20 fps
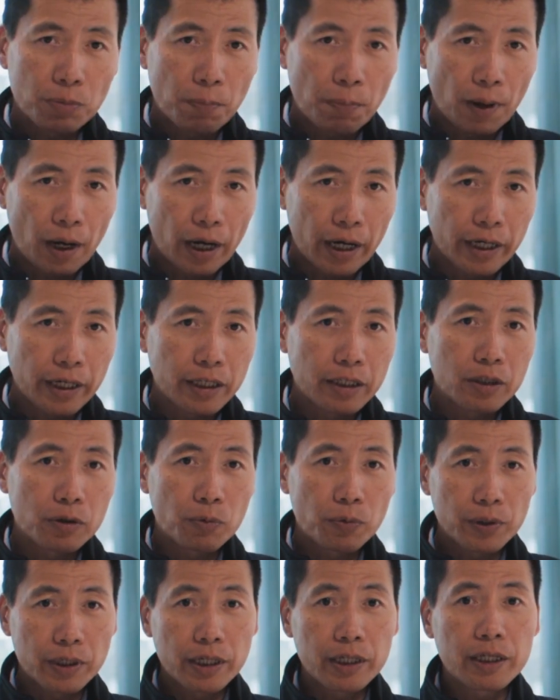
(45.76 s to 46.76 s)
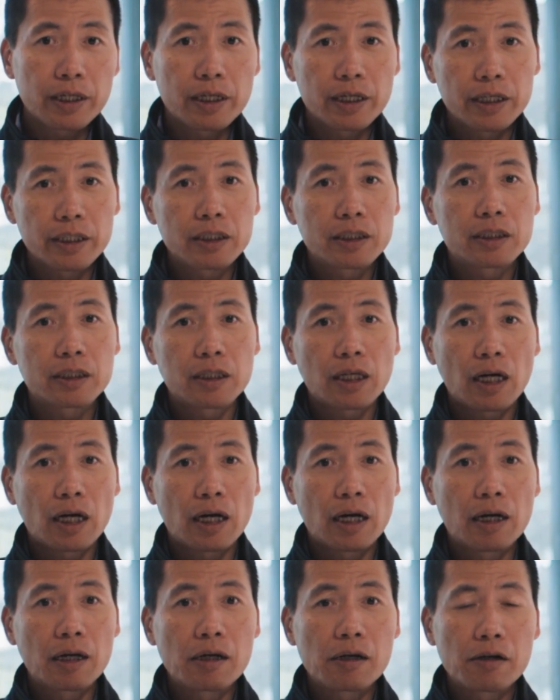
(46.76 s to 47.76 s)
to play within this
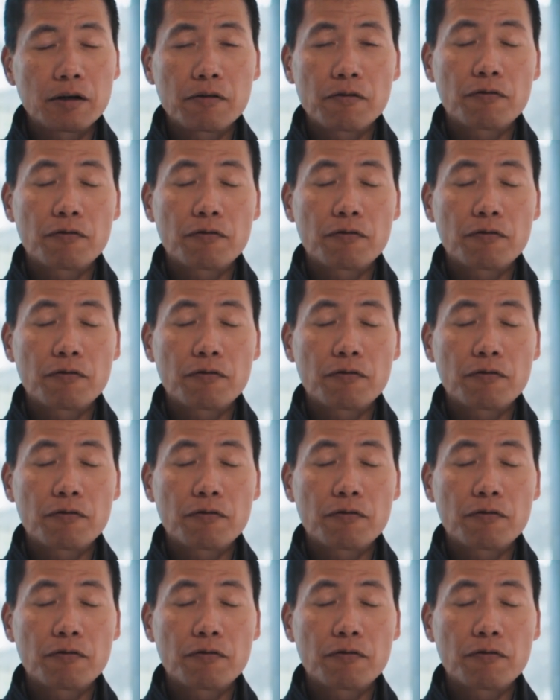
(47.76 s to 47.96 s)
uh,